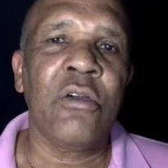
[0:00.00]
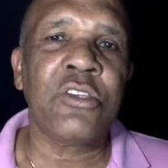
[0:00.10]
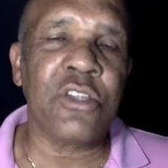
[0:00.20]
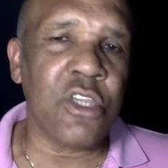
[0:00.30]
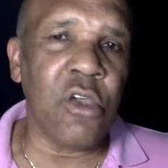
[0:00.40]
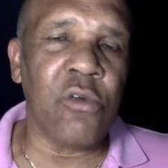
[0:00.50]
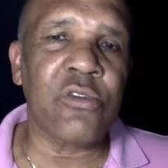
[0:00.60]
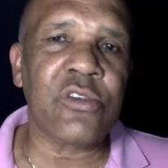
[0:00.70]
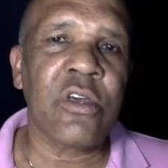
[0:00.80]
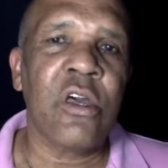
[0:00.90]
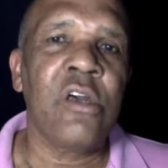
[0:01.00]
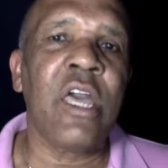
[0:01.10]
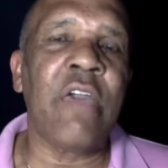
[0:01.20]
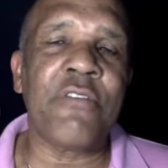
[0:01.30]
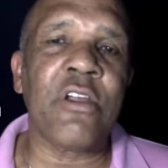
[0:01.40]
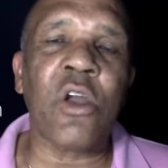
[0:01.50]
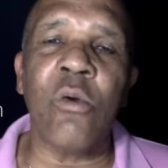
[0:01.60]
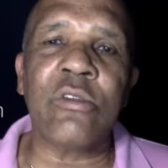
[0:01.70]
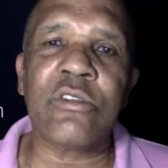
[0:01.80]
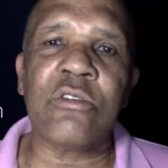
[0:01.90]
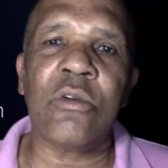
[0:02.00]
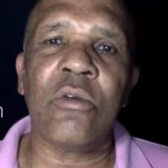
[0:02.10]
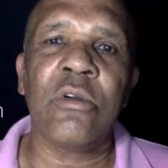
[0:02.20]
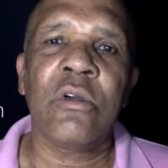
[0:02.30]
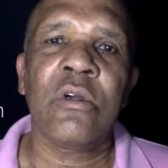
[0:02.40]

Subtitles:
use if you're going to